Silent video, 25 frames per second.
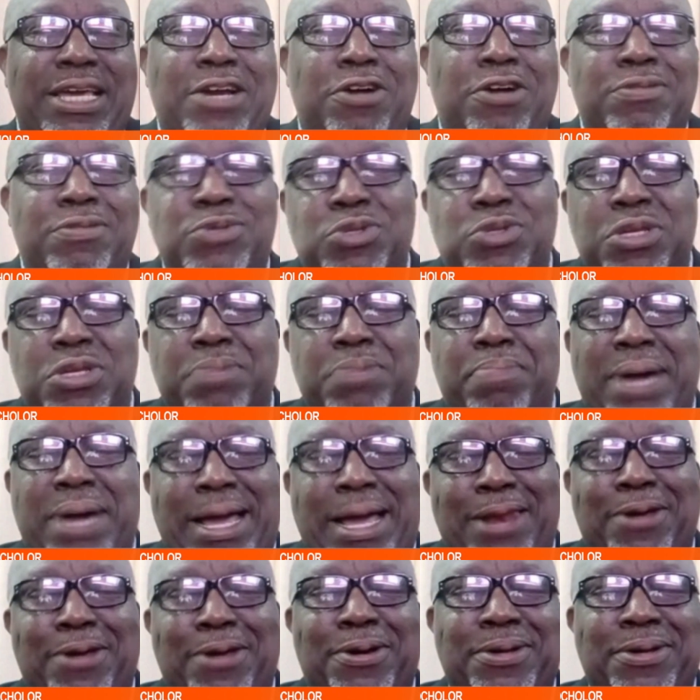they come to the
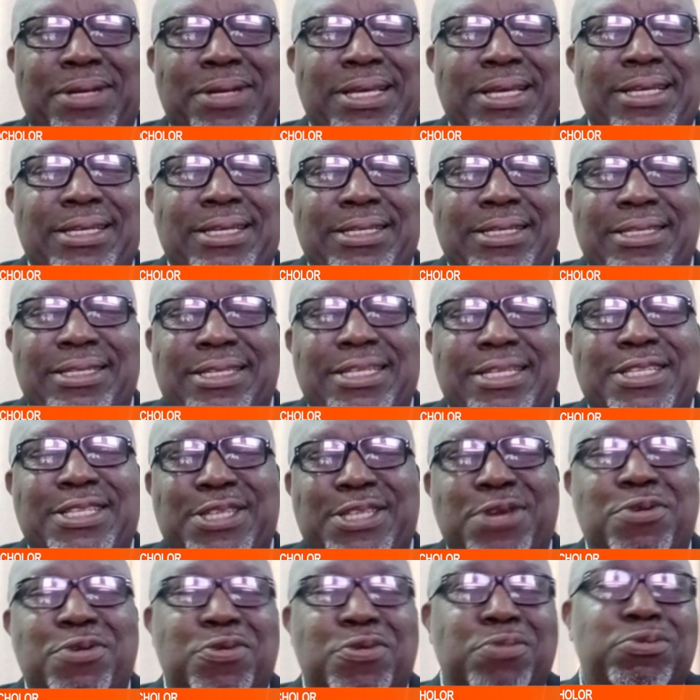parlor, the
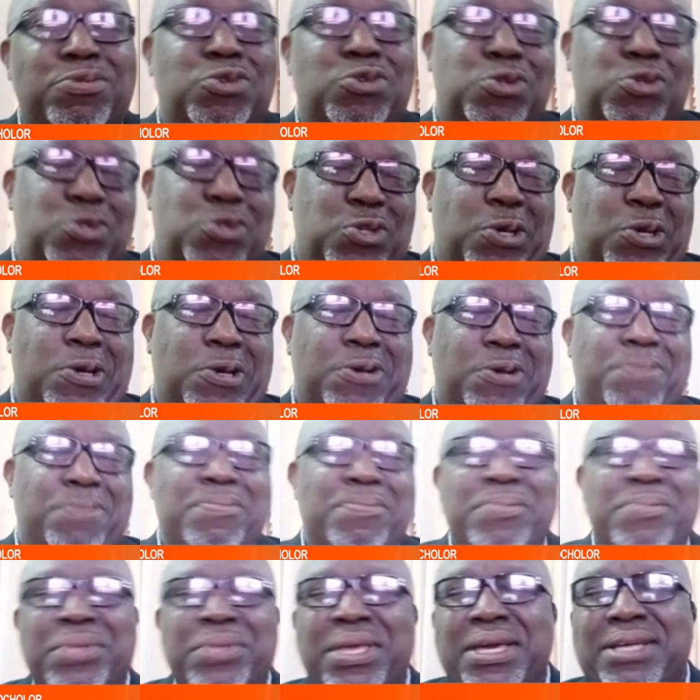sitting room to
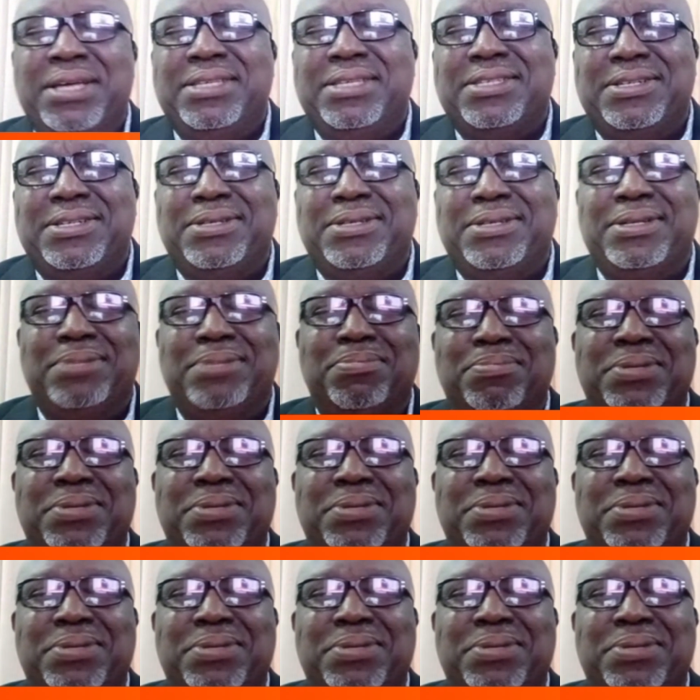talk. So